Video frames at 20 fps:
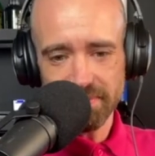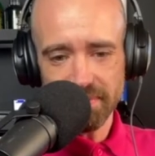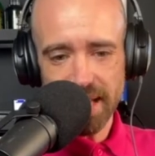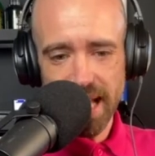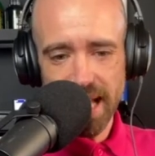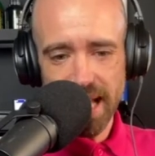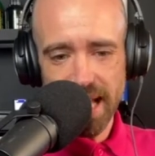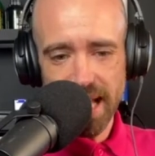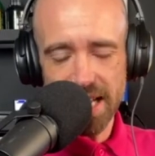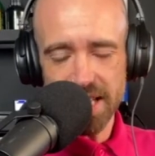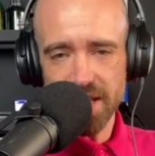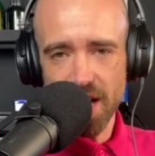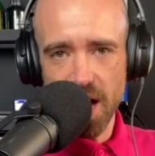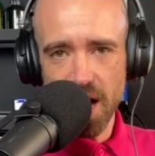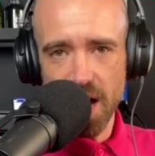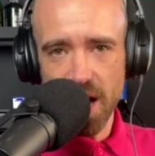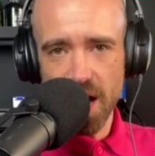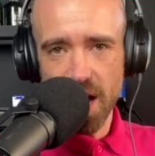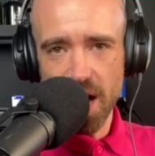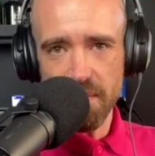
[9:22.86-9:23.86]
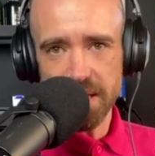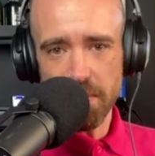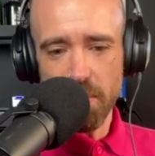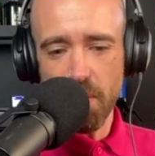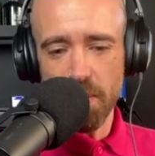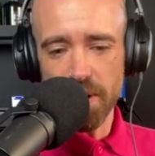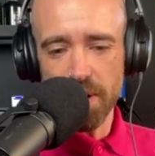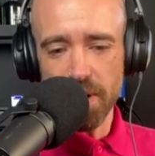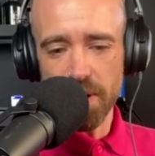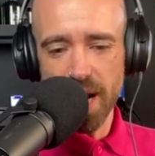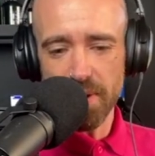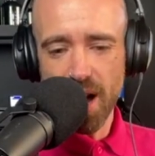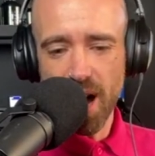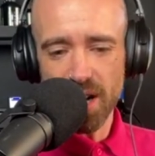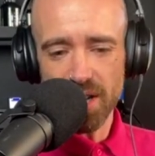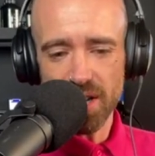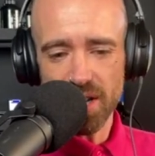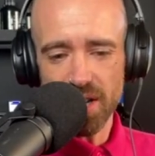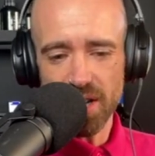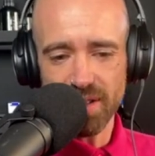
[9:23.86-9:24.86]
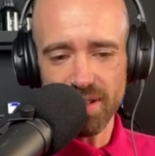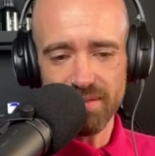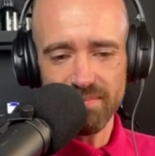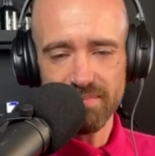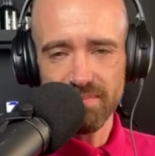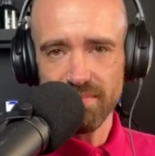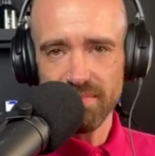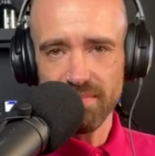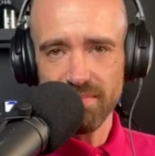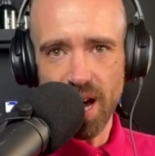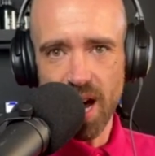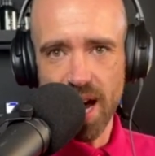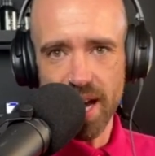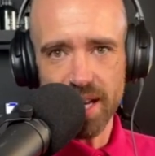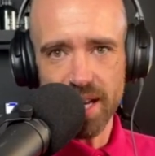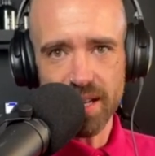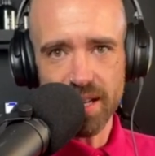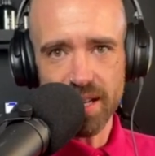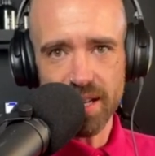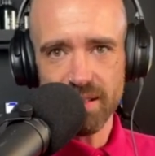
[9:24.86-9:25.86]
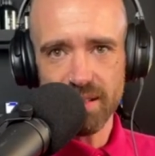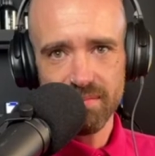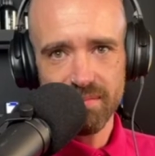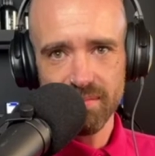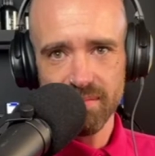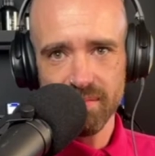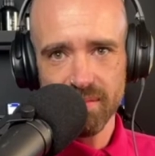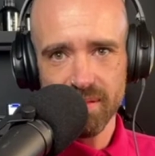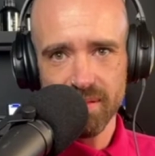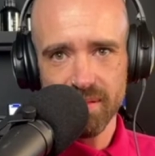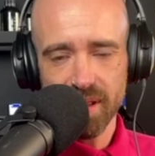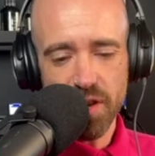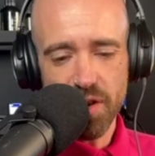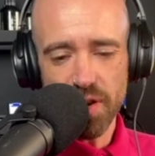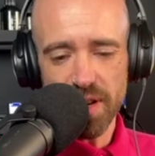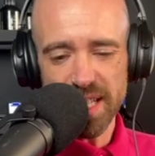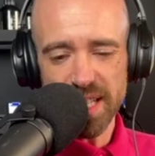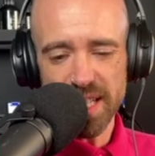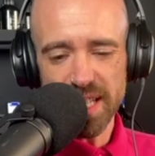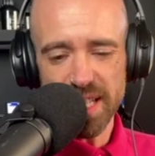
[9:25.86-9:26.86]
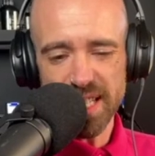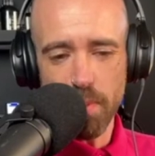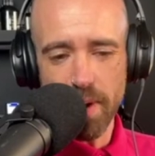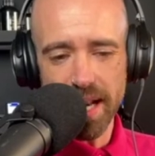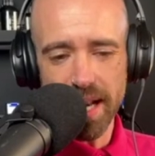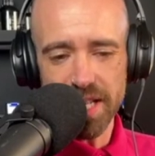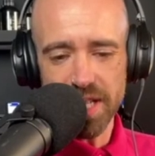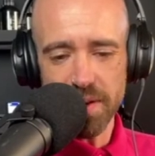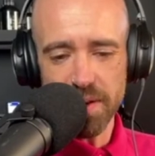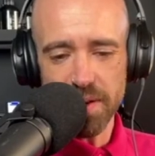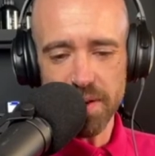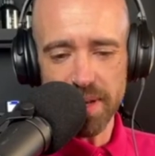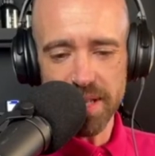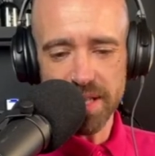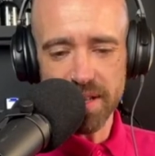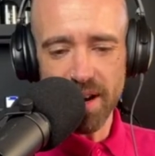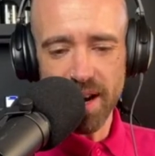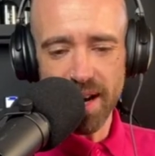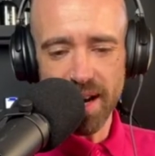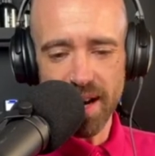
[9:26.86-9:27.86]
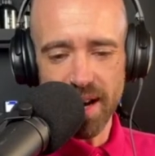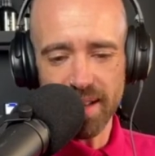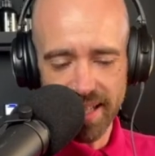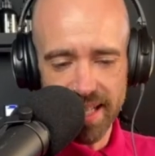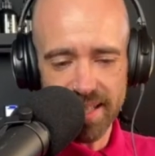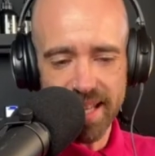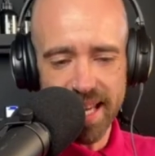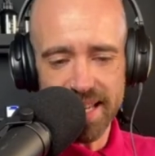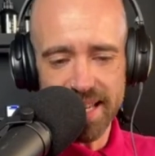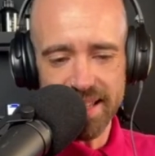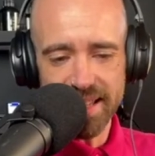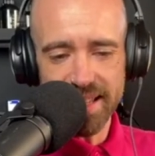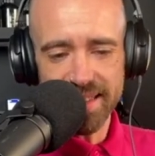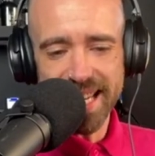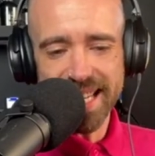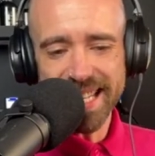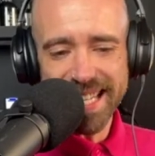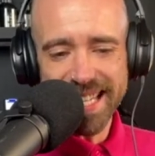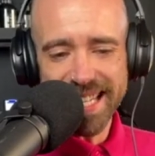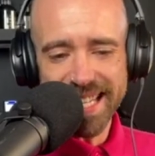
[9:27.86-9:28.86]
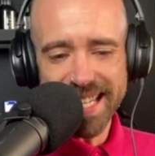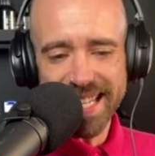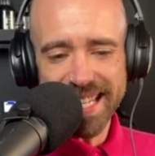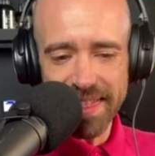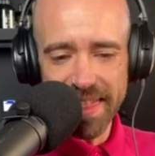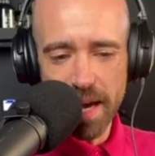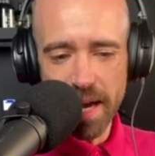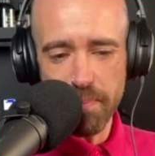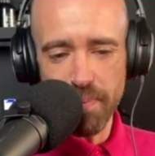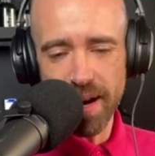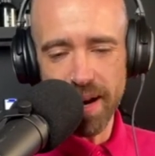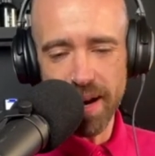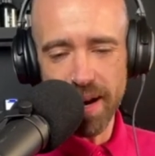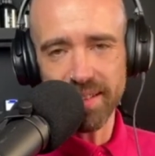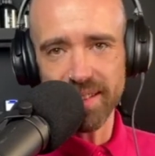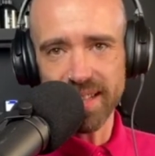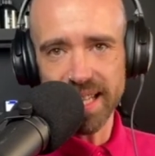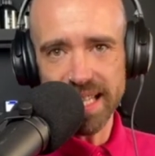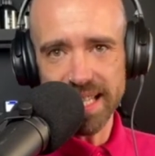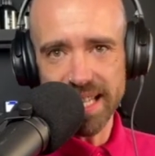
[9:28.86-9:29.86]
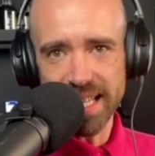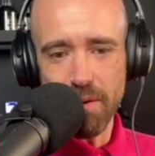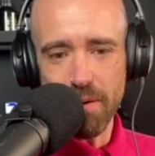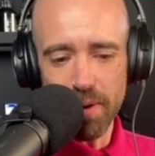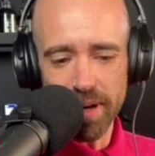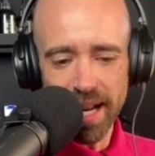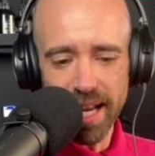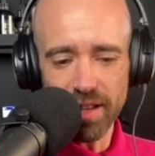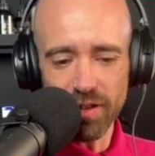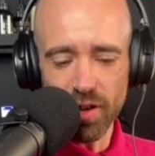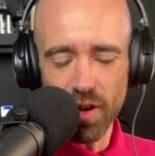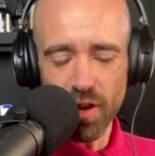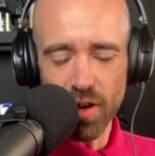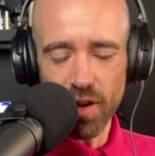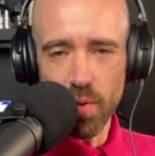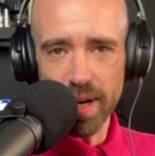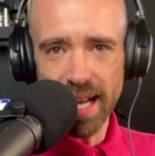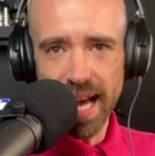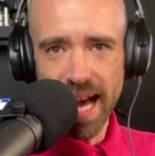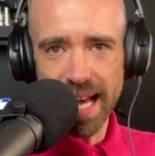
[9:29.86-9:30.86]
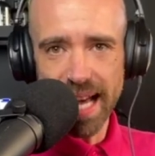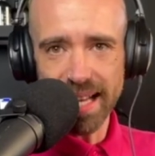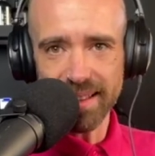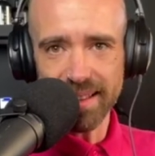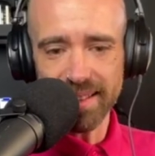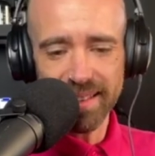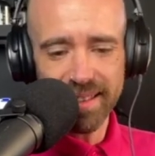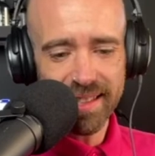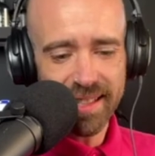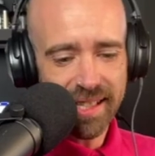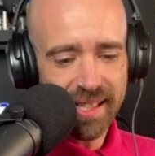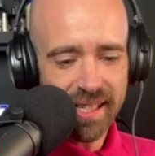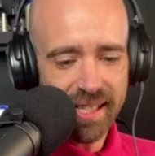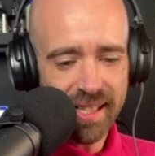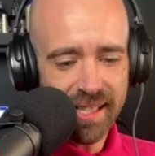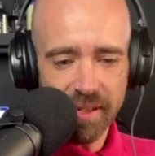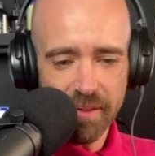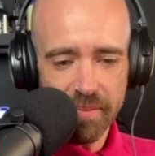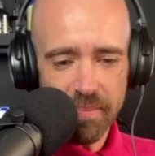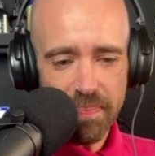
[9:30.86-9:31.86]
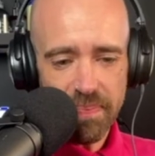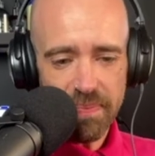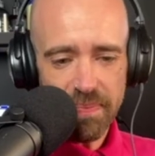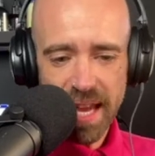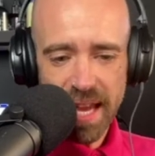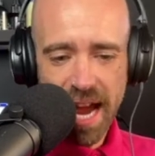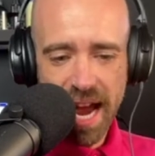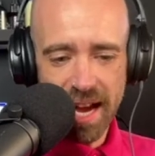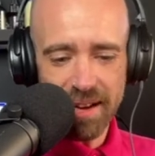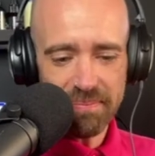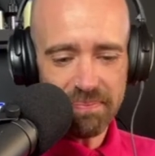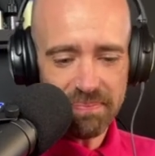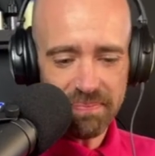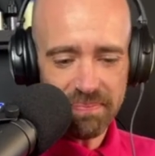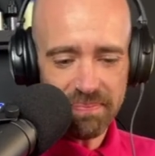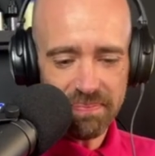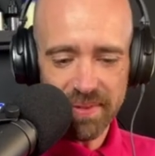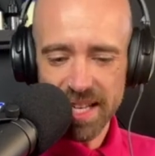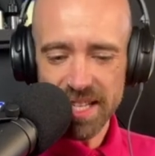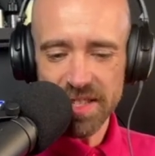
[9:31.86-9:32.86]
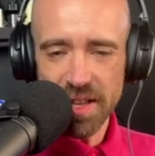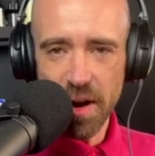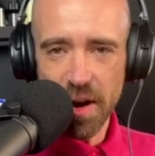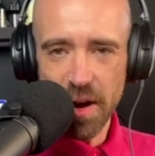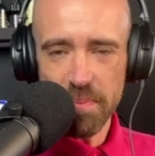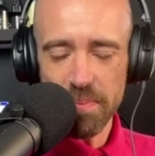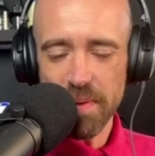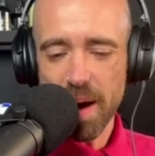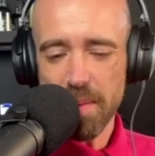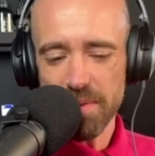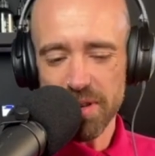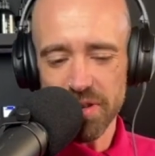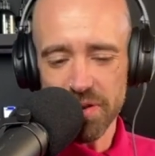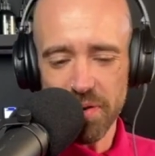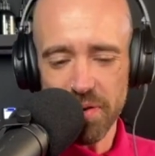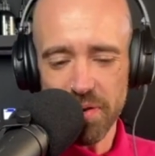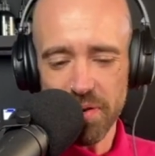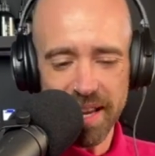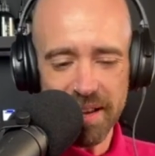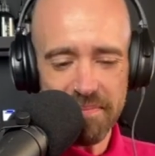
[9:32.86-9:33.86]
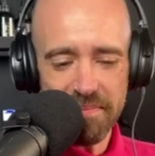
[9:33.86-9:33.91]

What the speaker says: and start investing more in their production, like, you're going to see a lot more energy from these guys because they get their presence, they get what they're doing, and yeah, it's dope. I'm enjoying it.